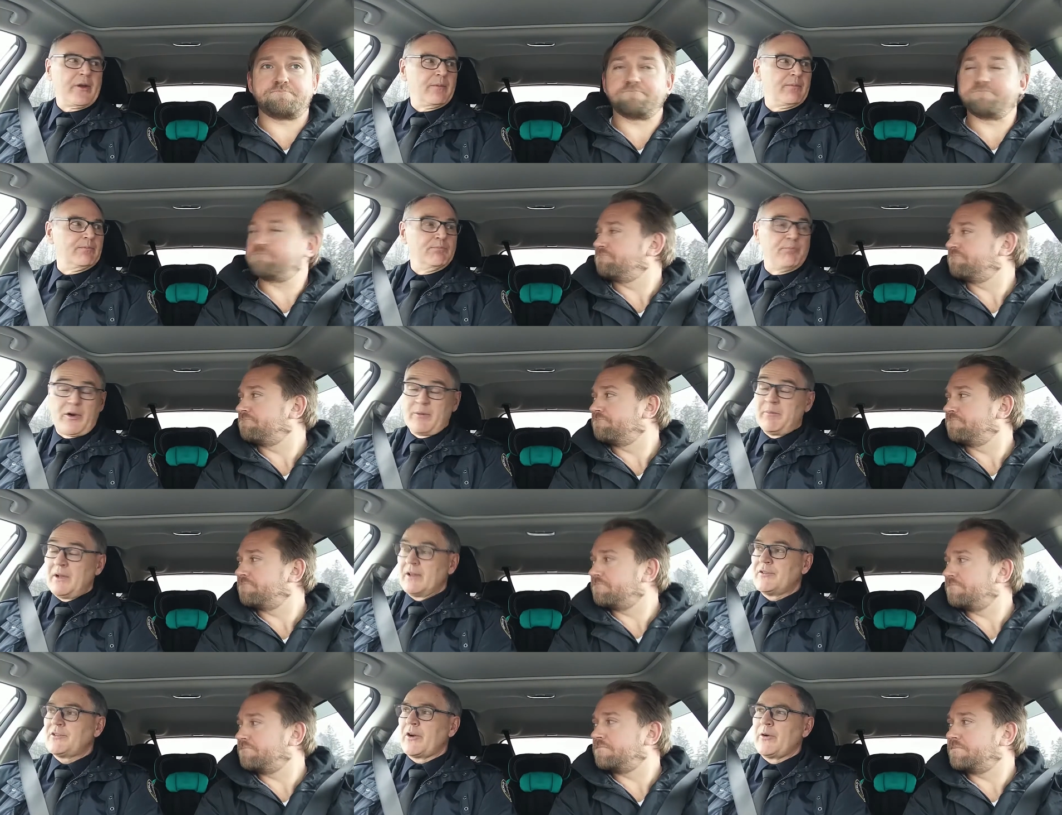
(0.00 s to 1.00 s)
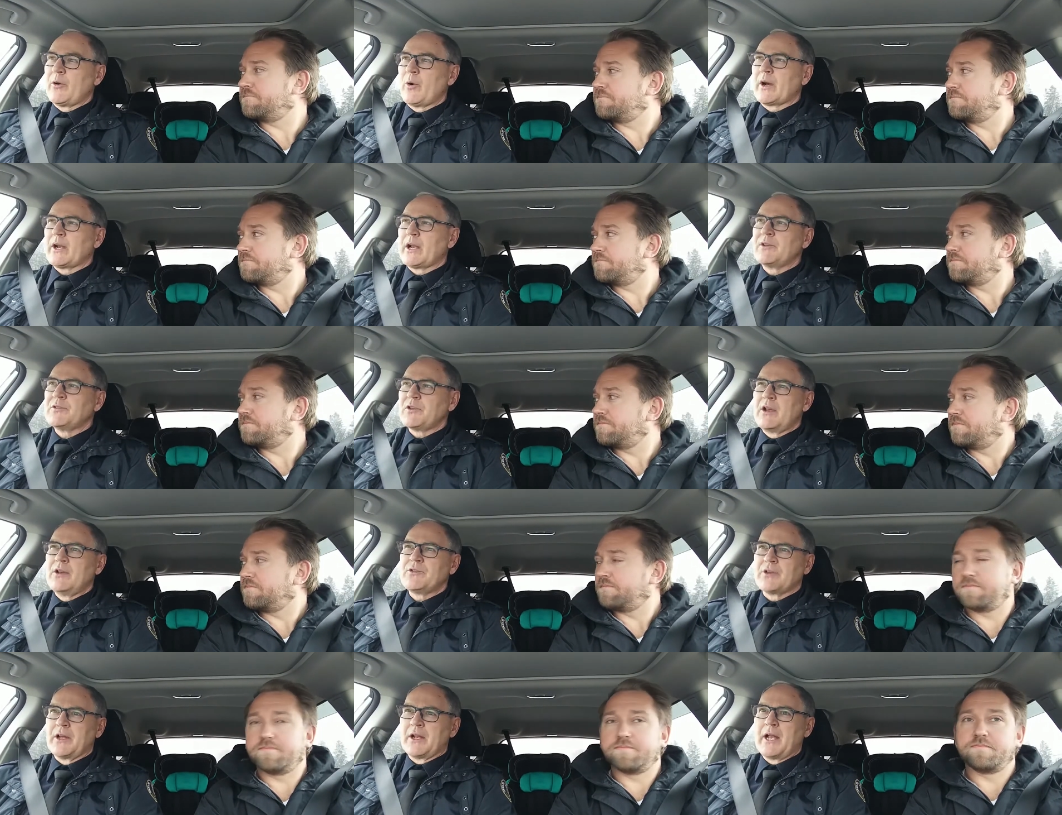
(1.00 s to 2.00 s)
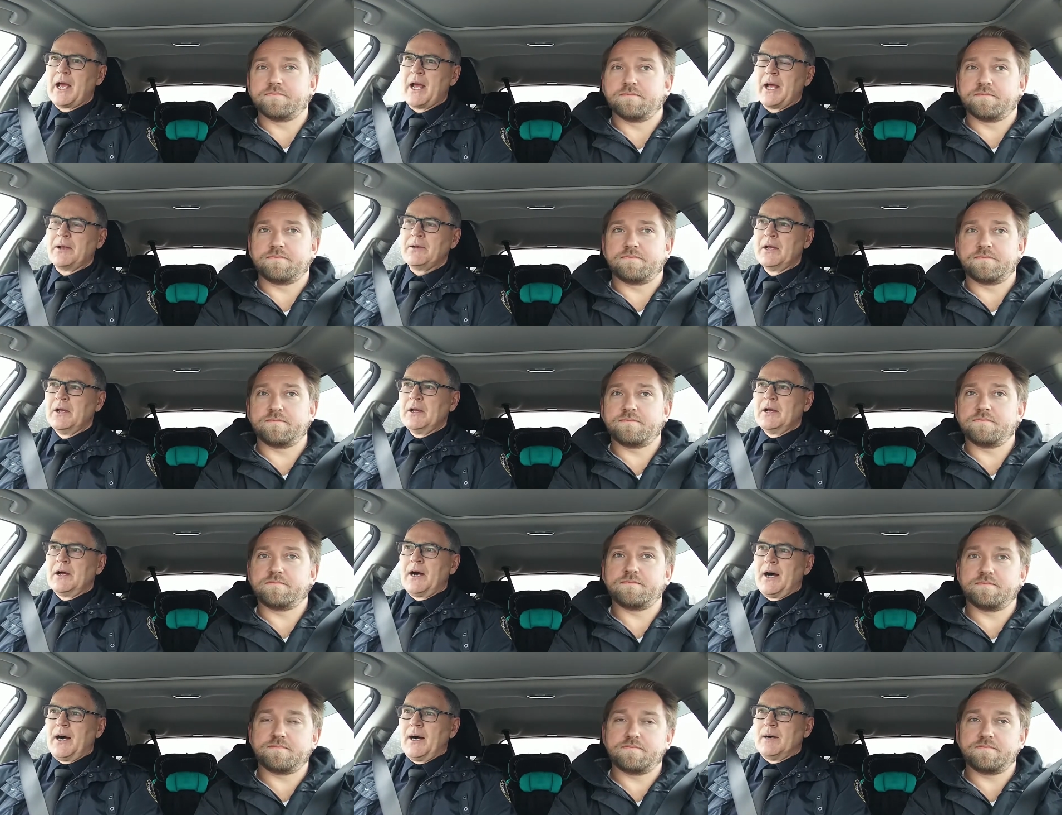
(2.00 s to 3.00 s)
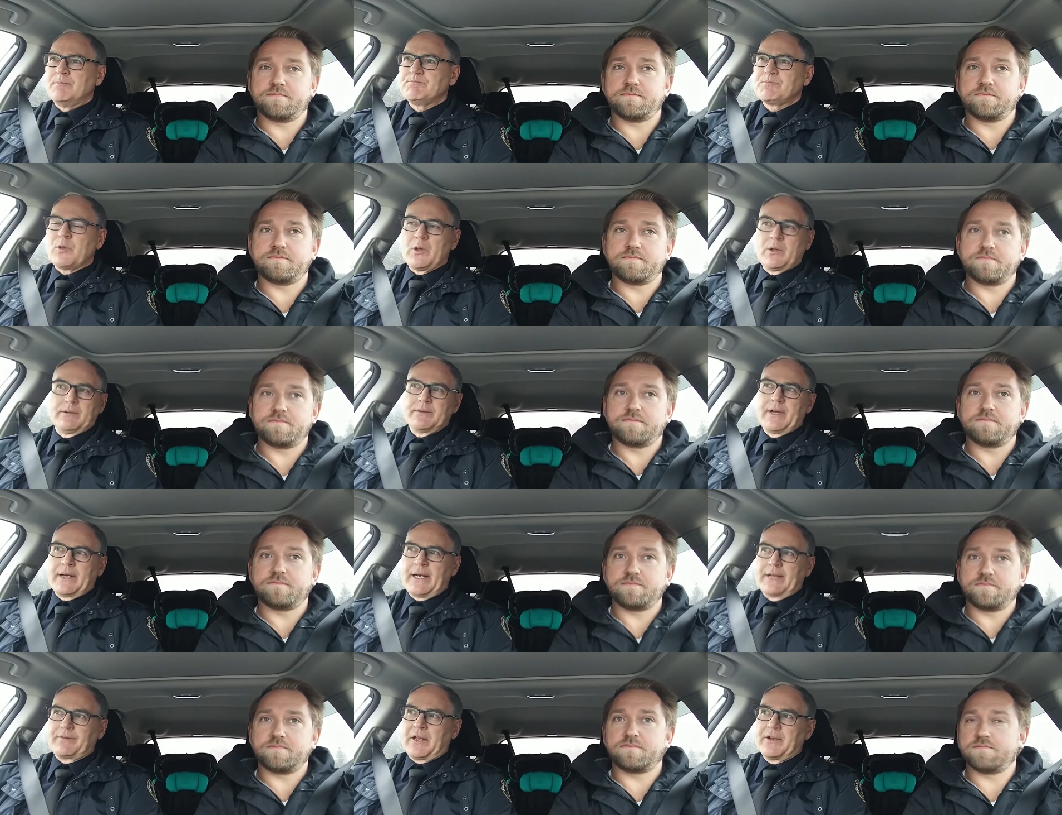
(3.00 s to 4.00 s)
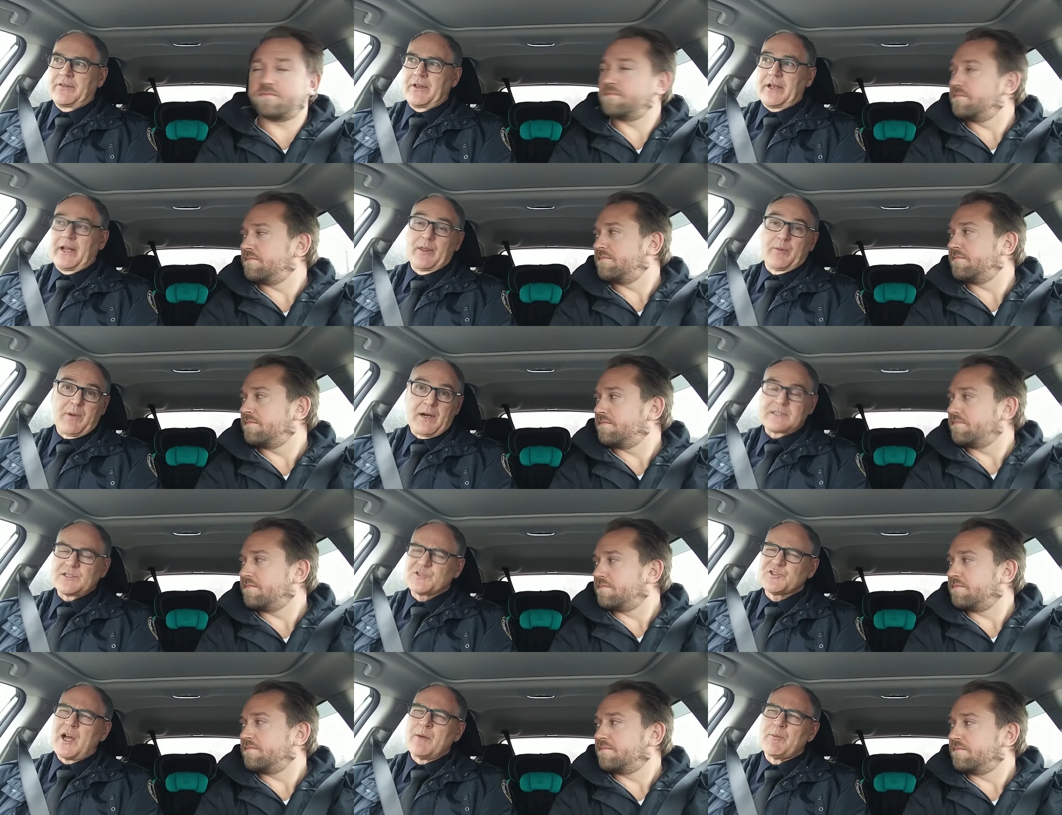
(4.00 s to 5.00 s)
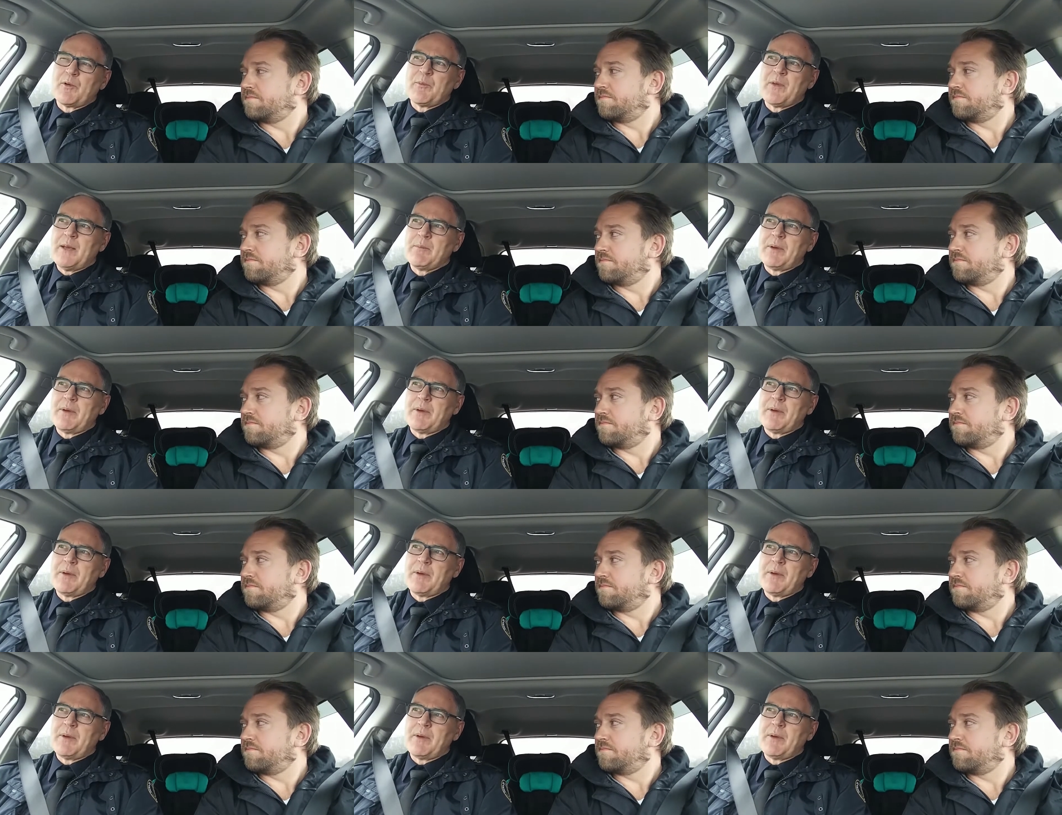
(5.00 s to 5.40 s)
Speaker 1: paramilitary organization, and um, at the end of the day, the buck is stopped with me.